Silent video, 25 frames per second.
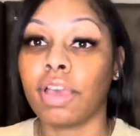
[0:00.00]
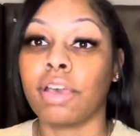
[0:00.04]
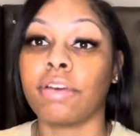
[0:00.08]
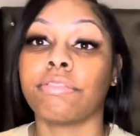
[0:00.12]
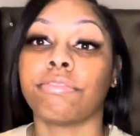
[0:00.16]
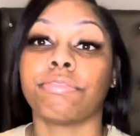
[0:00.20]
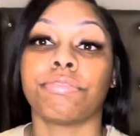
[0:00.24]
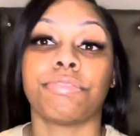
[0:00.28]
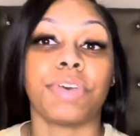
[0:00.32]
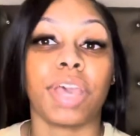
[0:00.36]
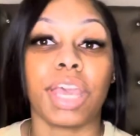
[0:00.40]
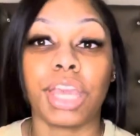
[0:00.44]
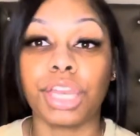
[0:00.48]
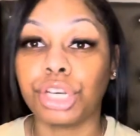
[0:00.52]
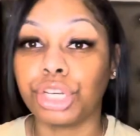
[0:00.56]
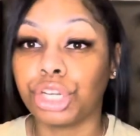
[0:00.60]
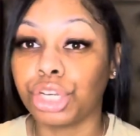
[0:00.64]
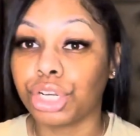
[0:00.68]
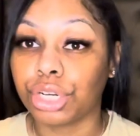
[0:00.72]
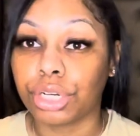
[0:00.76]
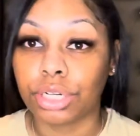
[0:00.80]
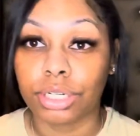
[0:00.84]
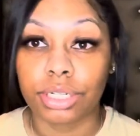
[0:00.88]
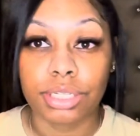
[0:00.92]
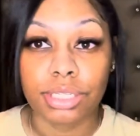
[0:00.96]

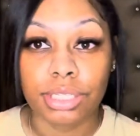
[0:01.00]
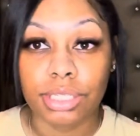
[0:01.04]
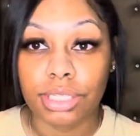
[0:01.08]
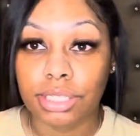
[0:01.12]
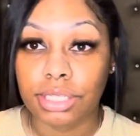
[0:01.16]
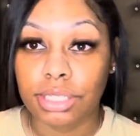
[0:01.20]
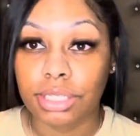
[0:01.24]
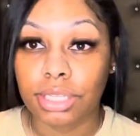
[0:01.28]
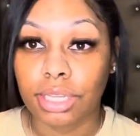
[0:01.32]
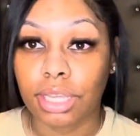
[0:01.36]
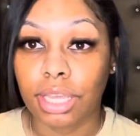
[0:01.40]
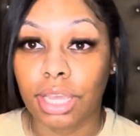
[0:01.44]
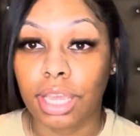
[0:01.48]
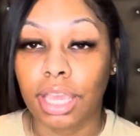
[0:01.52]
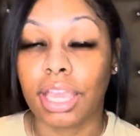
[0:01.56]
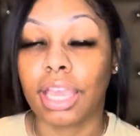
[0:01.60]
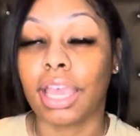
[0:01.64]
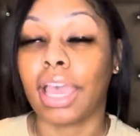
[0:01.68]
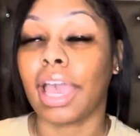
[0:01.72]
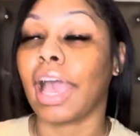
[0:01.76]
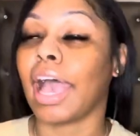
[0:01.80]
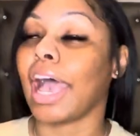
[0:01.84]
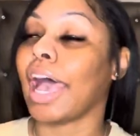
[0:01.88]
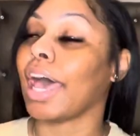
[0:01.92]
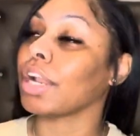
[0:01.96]
Vendors.
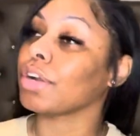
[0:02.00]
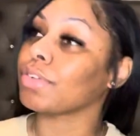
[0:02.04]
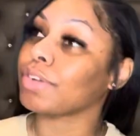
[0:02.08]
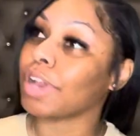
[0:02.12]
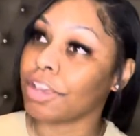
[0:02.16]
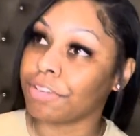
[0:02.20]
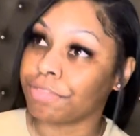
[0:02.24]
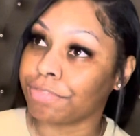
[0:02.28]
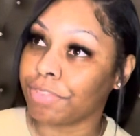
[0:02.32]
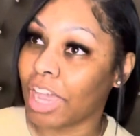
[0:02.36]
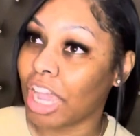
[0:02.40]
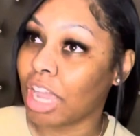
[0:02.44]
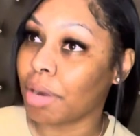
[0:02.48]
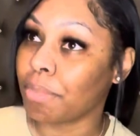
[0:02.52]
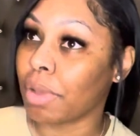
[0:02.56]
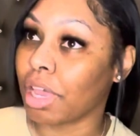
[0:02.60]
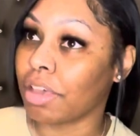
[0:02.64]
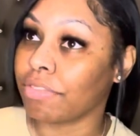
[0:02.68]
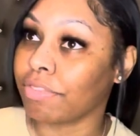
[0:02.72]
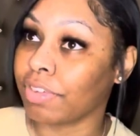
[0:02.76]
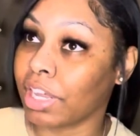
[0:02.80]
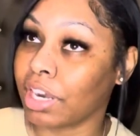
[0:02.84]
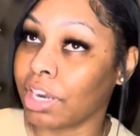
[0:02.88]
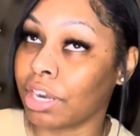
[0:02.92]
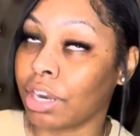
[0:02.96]
How do I find my
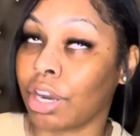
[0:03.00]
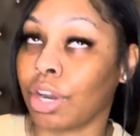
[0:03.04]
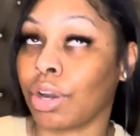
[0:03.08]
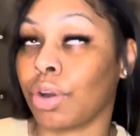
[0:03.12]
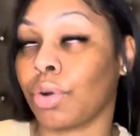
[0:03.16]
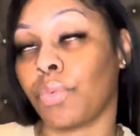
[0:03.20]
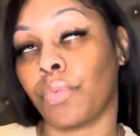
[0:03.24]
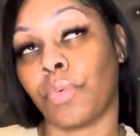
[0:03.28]
vendor?